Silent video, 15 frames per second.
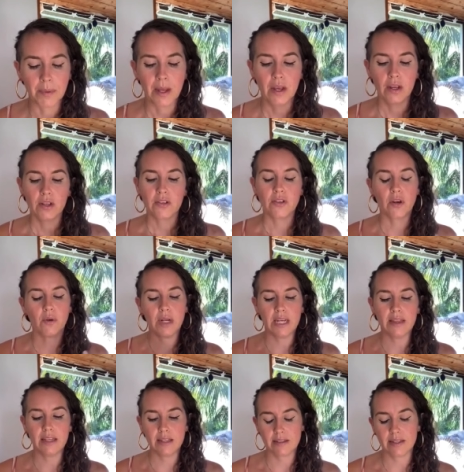So in
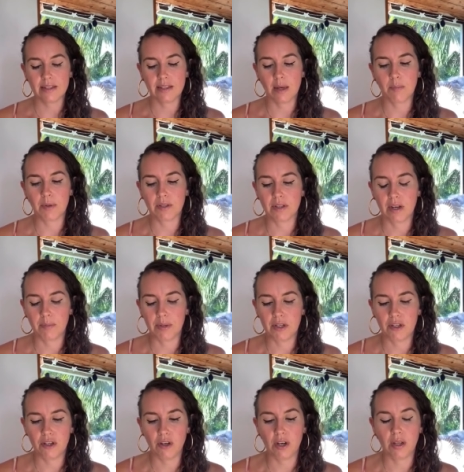these examples that I've been
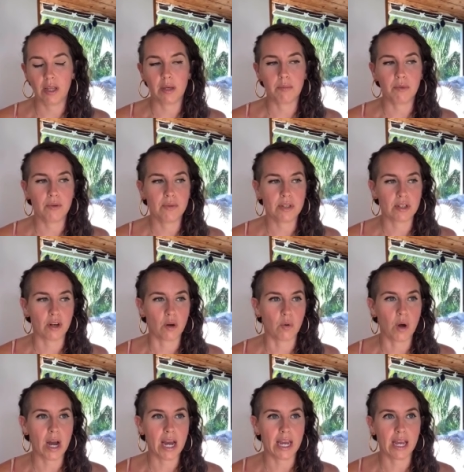sharing, like moving to
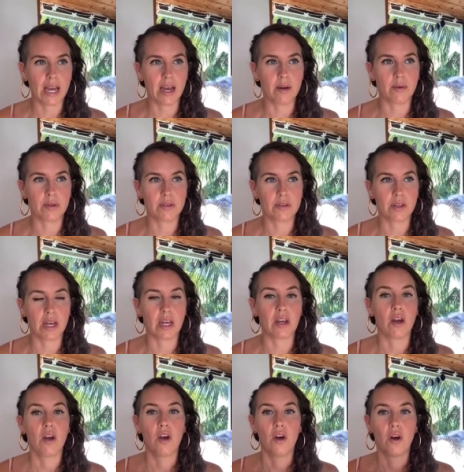Hawaii, I was like,
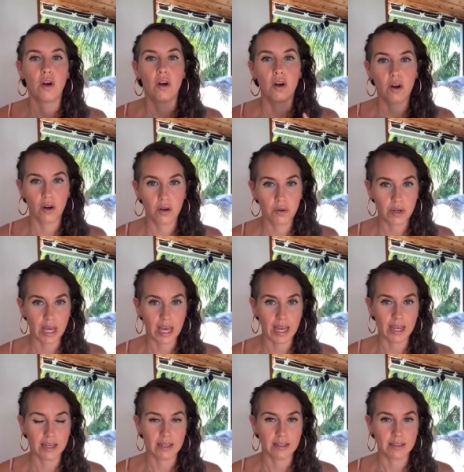okay,
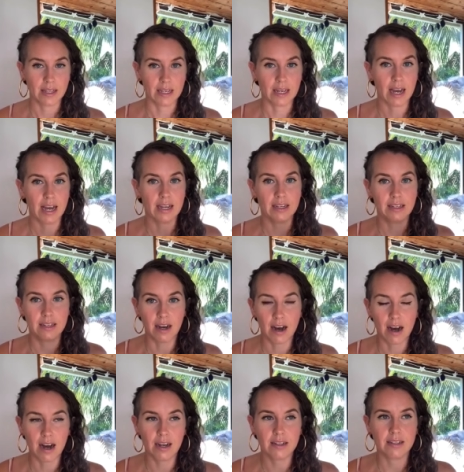like I
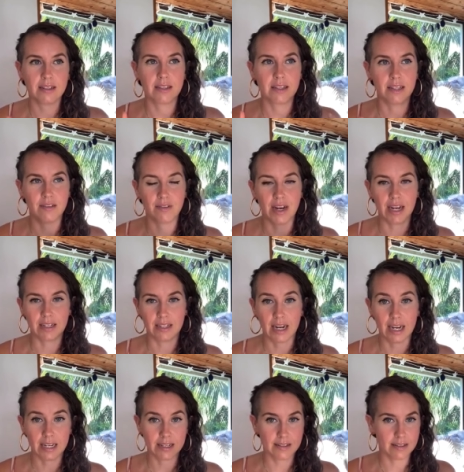got the divine
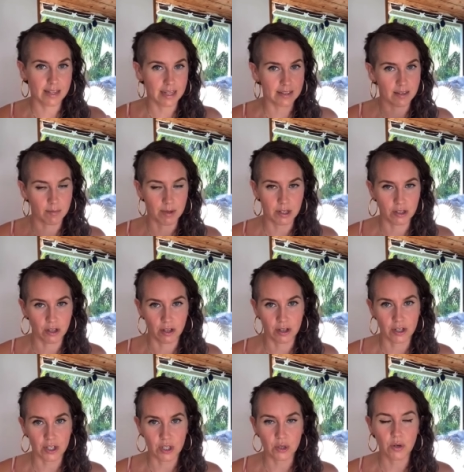guidance, and that's a much longer
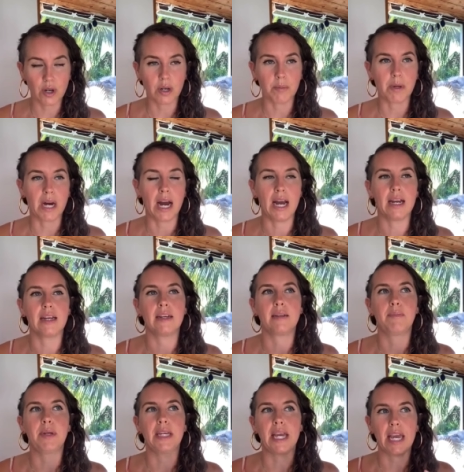story, but I
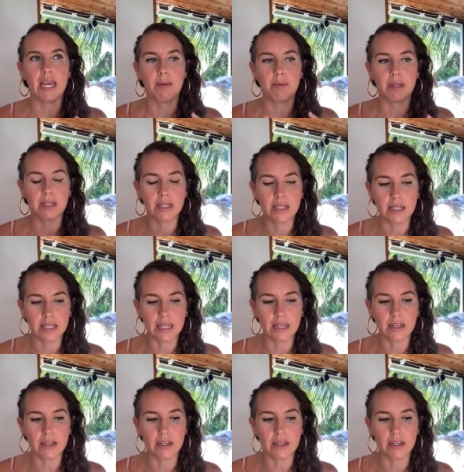became clear